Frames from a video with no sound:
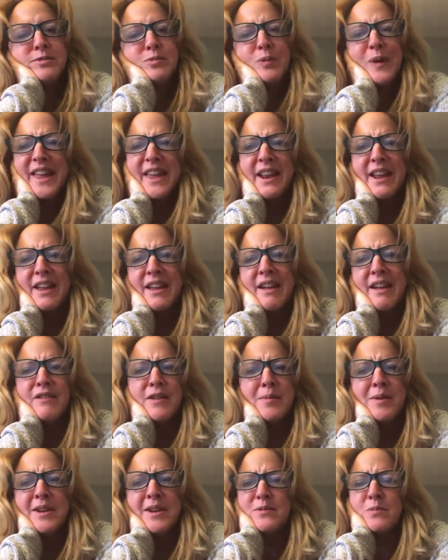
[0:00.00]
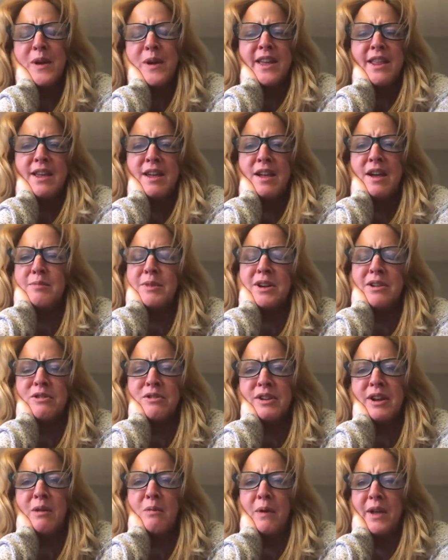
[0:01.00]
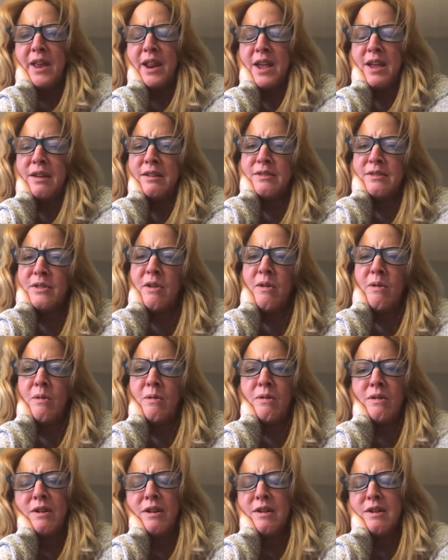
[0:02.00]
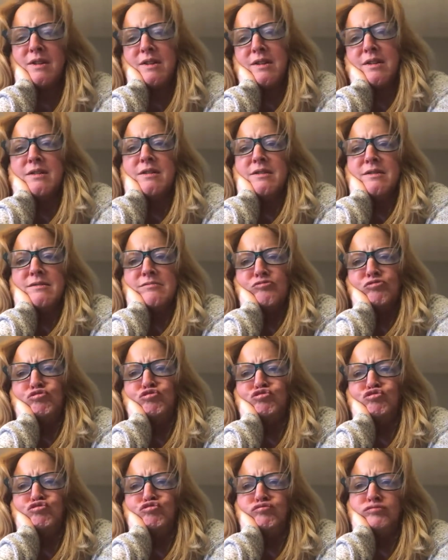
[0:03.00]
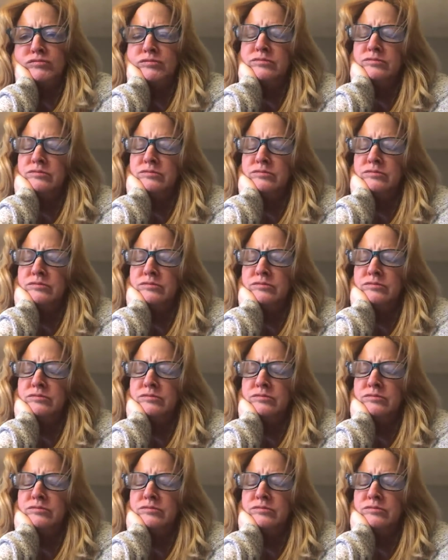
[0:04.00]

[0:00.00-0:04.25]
Just waiting. Everybody's waiting. I'm not good at waiting. So, mm,